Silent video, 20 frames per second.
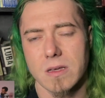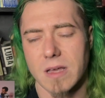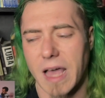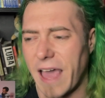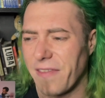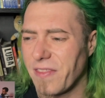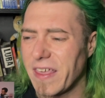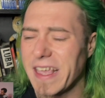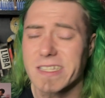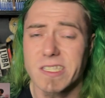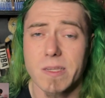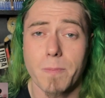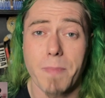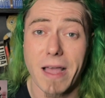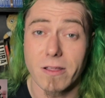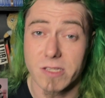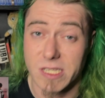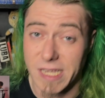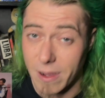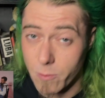I think it's
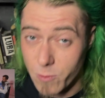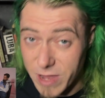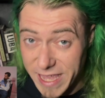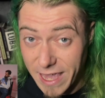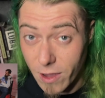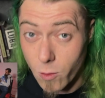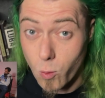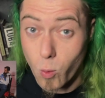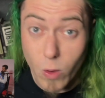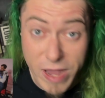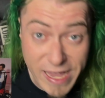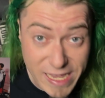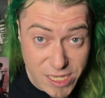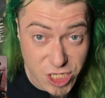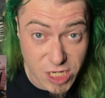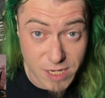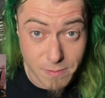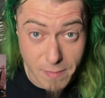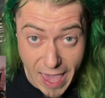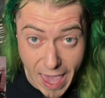about time we get
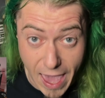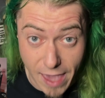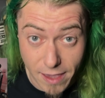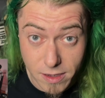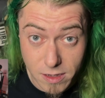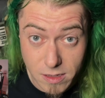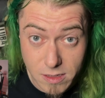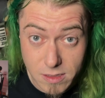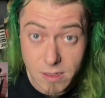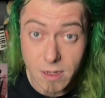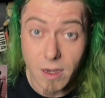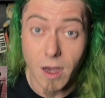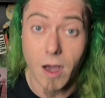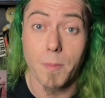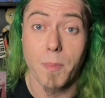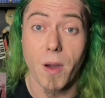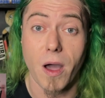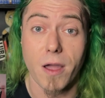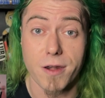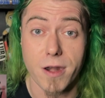Ouija Mac
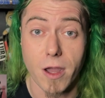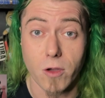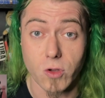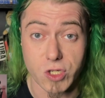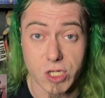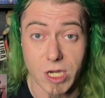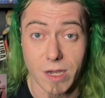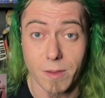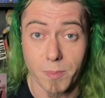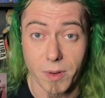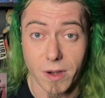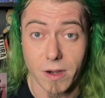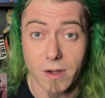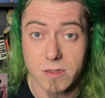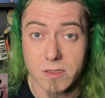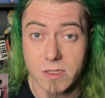up on No Jumper.